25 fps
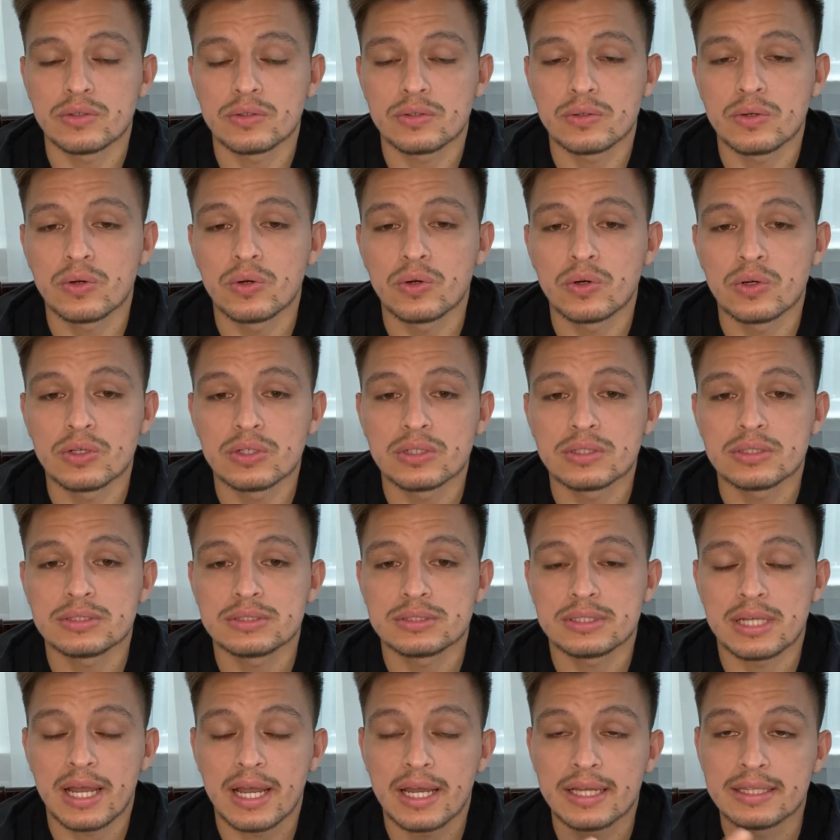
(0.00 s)

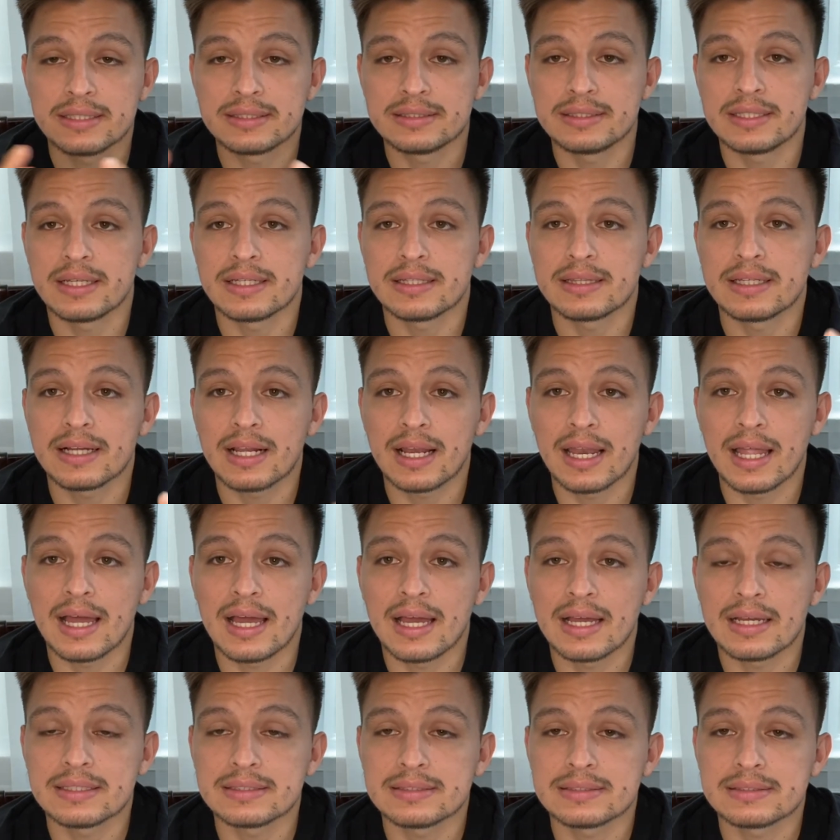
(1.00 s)
course, I had to take the
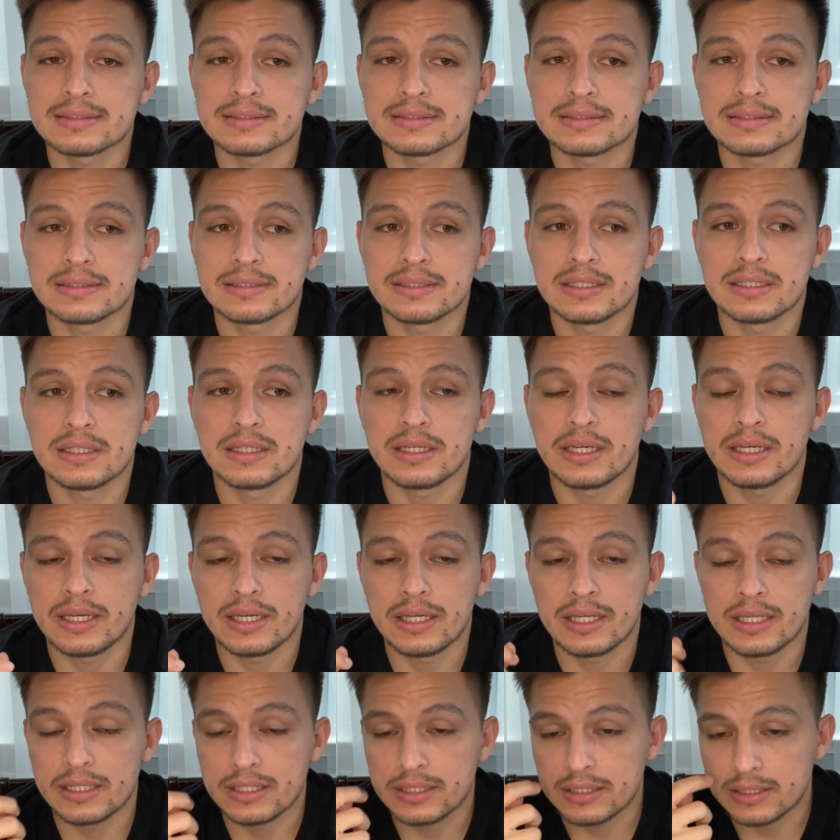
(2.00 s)
class
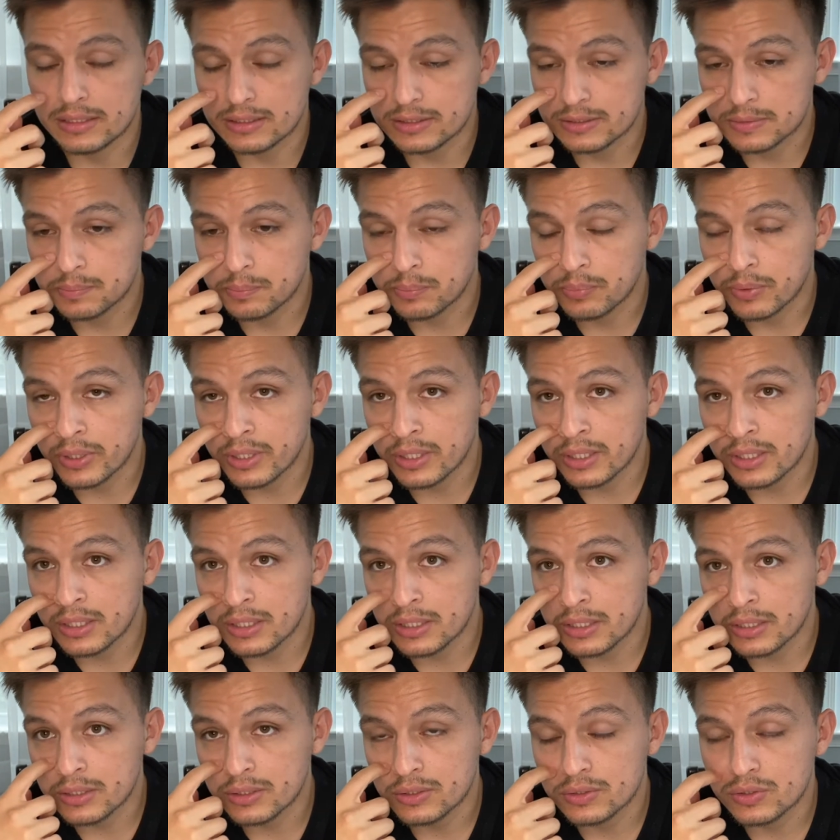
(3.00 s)
in the
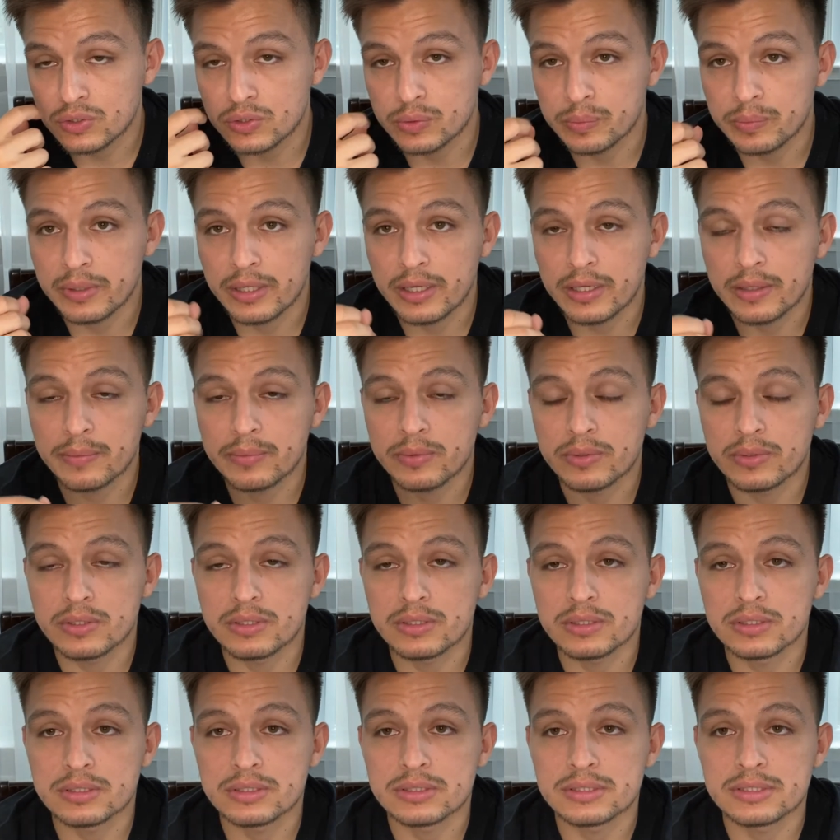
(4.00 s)
spring to be able
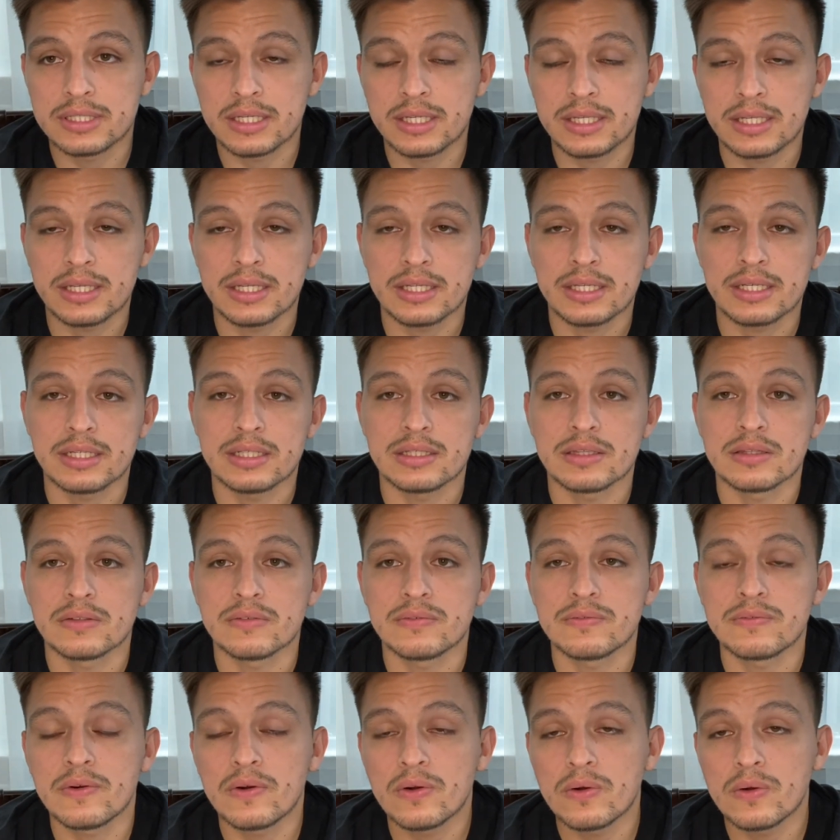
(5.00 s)
to take it in the
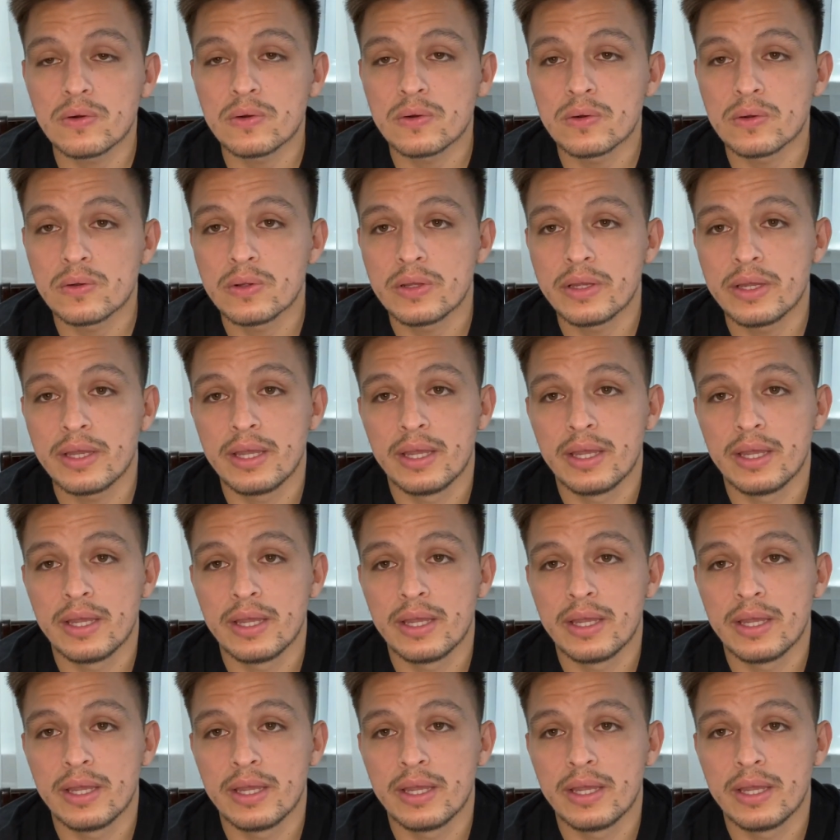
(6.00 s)
fall,